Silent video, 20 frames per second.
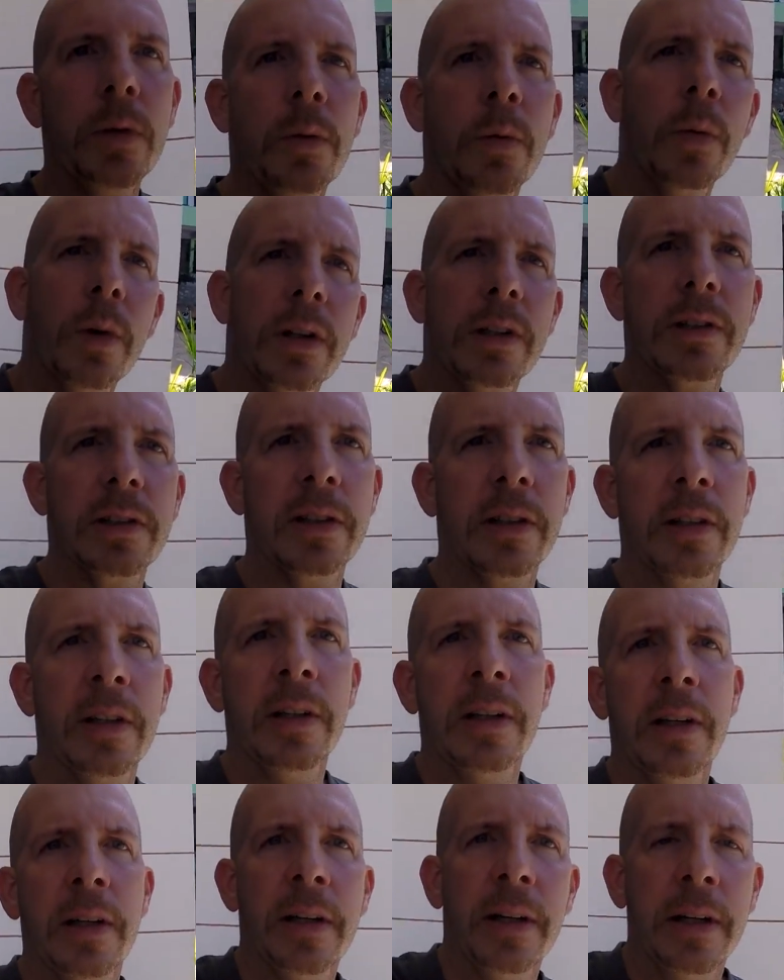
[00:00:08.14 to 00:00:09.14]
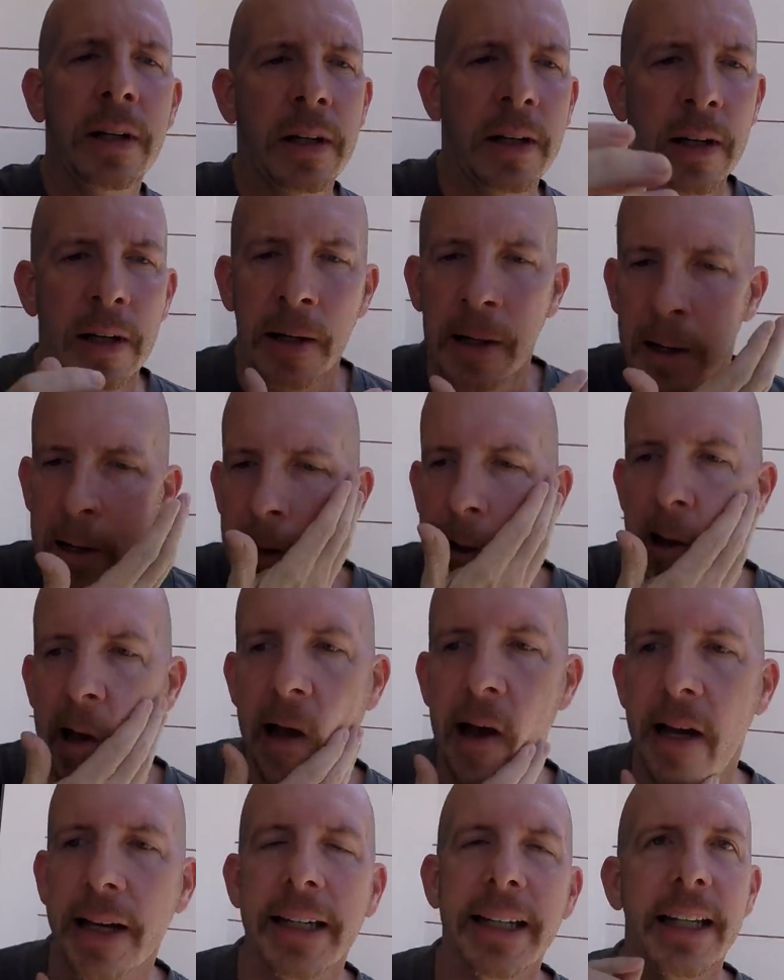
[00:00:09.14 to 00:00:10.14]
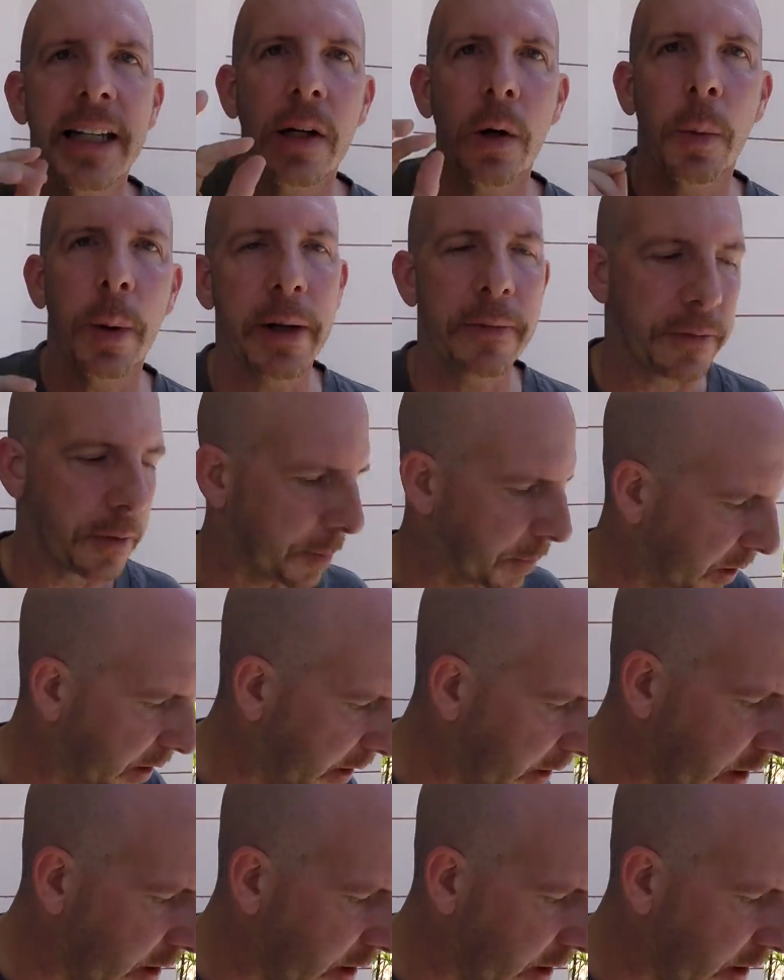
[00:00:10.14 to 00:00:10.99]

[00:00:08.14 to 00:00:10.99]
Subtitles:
was getting away from